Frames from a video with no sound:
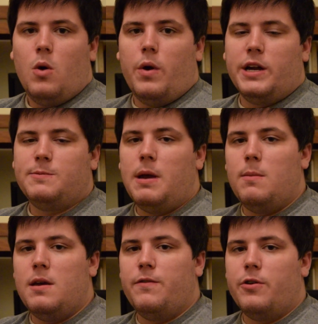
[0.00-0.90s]
Whereas
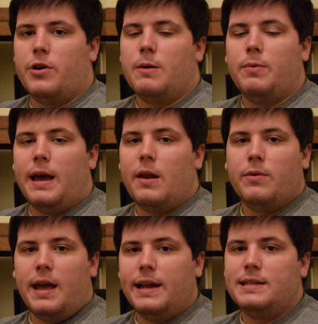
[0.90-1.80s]
maybe if you're on a plan
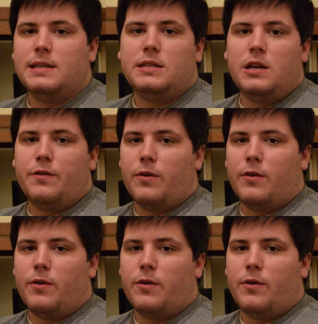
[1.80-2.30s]
with AT&T